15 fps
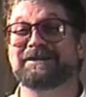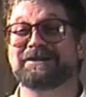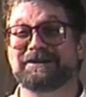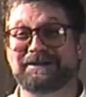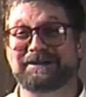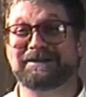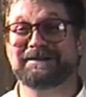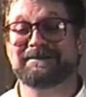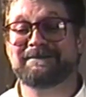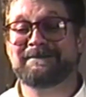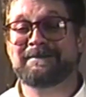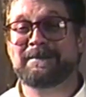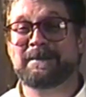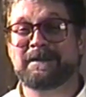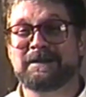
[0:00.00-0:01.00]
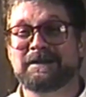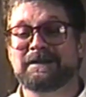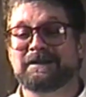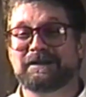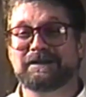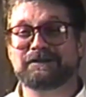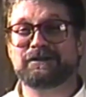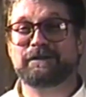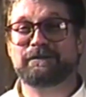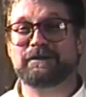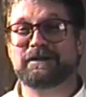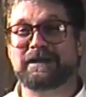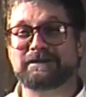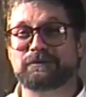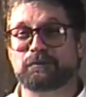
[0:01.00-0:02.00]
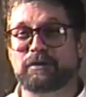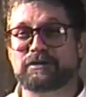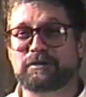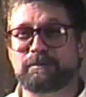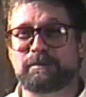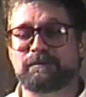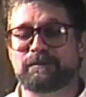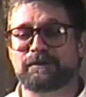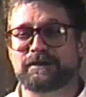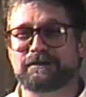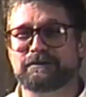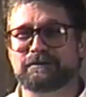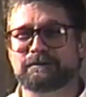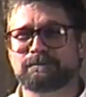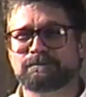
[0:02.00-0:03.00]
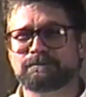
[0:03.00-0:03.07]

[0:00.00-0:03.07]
good. Listen, if you'd like the recipe for this,